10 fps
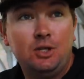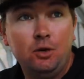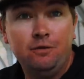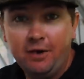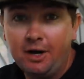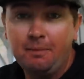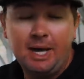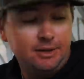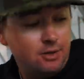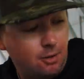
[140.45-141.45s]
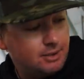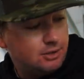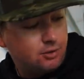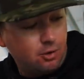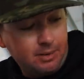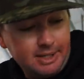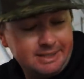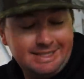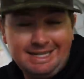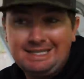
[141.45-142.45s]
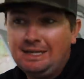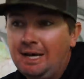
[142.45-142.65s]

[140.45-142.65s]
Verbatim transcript: two very bad tournaments to start my season.